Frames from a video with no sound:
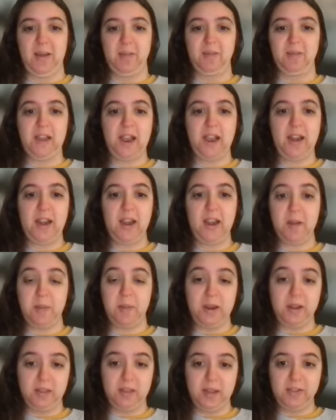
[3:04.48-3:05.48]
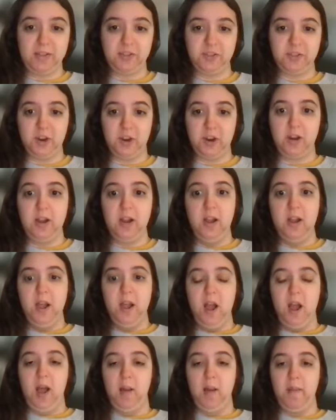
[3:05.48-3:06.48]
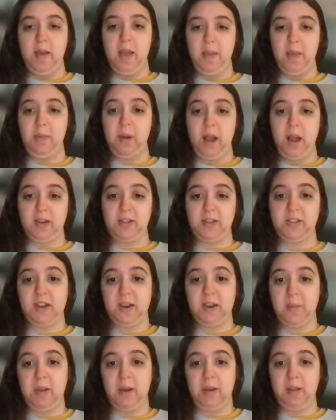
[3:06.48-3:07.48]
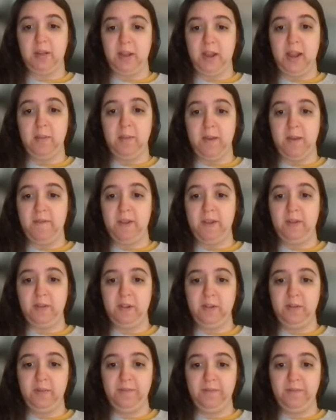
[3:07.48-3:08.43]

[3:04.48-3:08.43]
obtain independent licensure, and practice independently in my field.